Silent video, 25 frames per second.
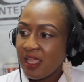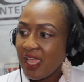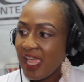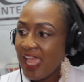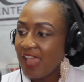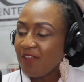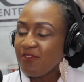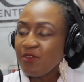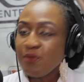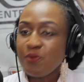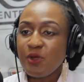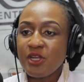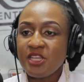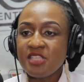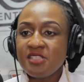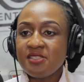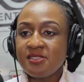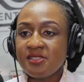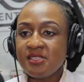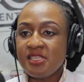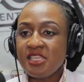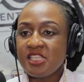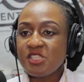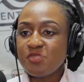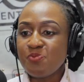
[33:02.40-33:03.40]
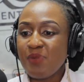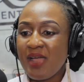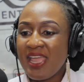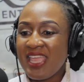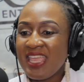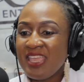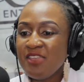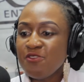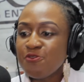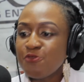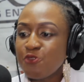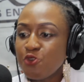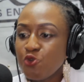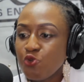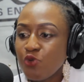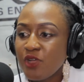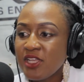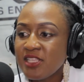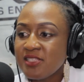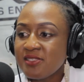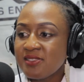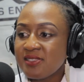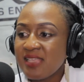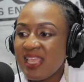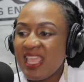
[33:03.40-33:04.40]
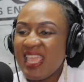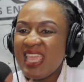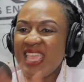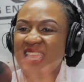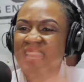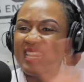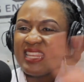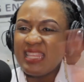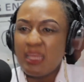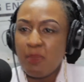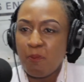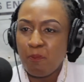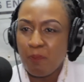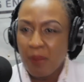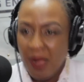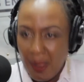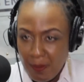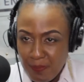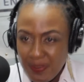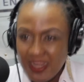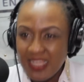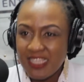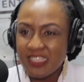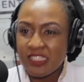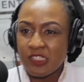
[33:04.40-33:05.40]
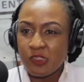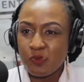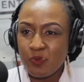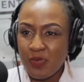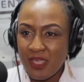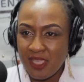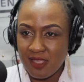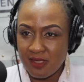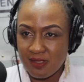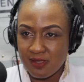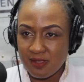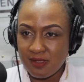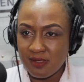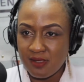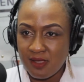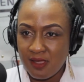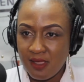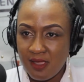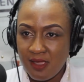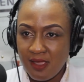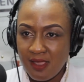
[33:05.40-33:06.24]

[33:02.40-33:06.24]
everybody sees my influence in the public space.